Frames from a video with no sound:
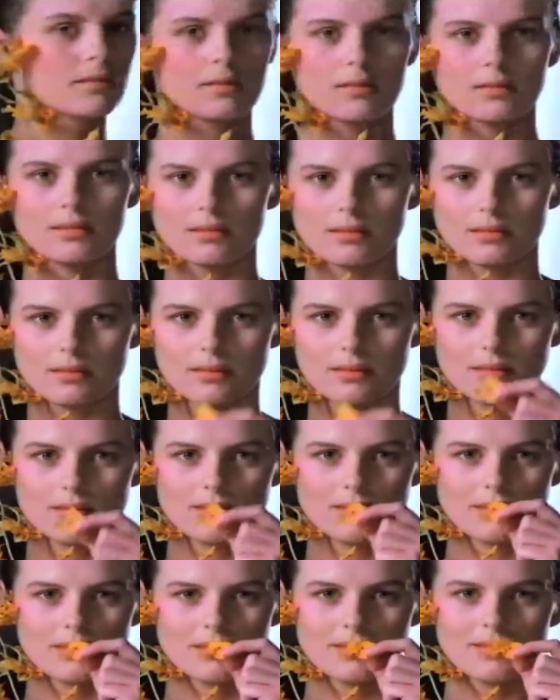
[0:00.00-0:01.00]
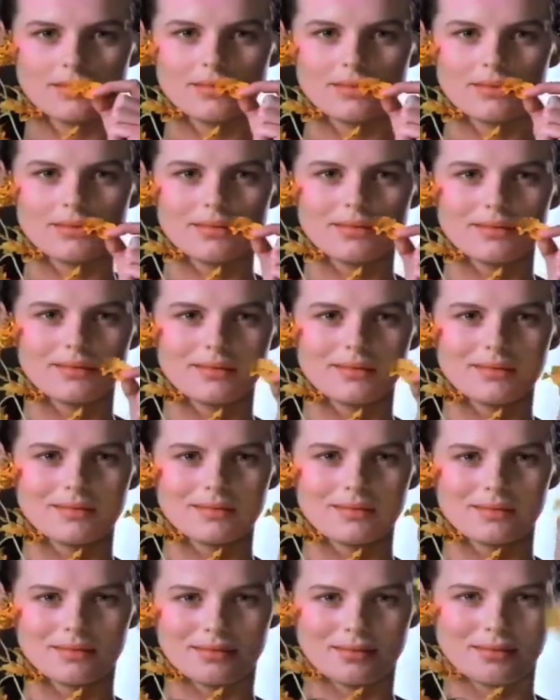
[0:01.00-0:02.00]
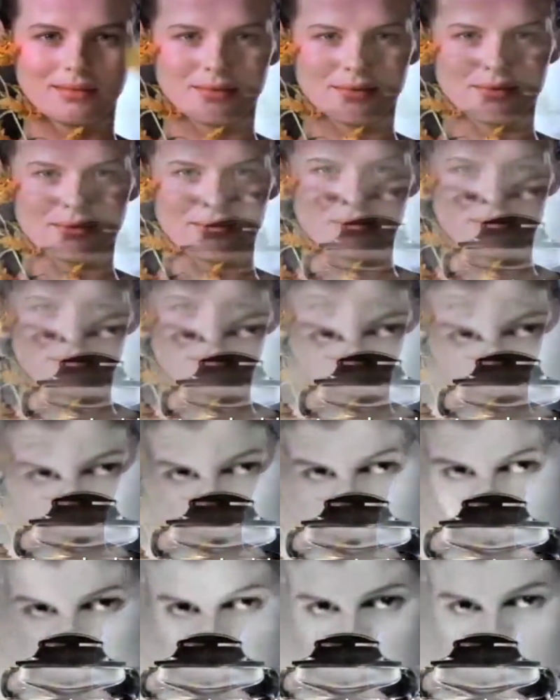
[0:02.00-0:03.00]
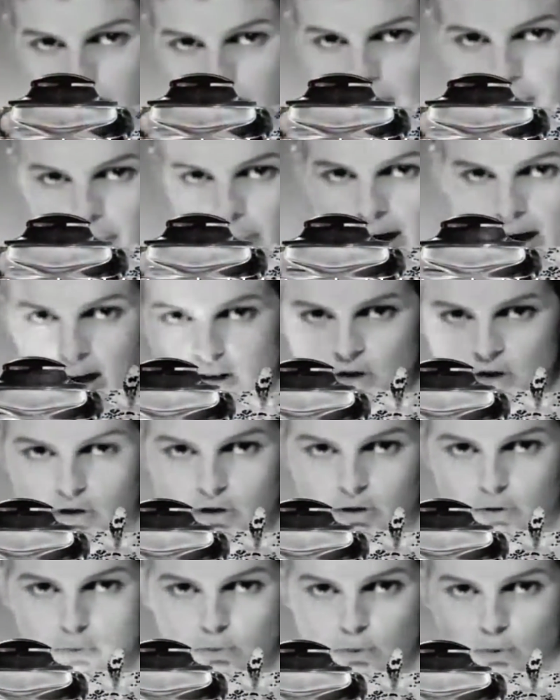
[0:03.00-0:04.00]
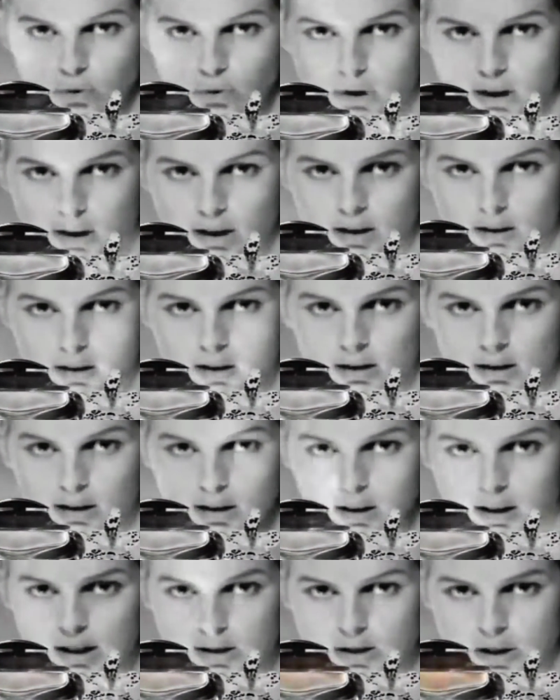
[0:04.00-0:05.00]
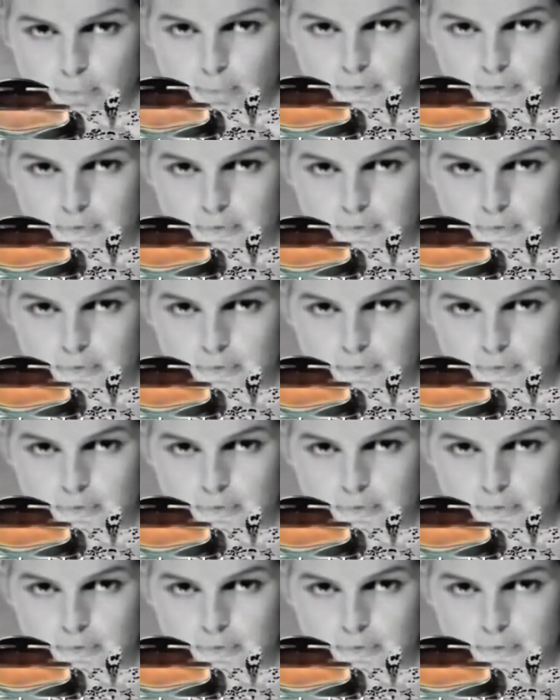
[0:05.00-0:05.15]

and he said, "Let's get one." The last day we did the product shots. This was a classic situation.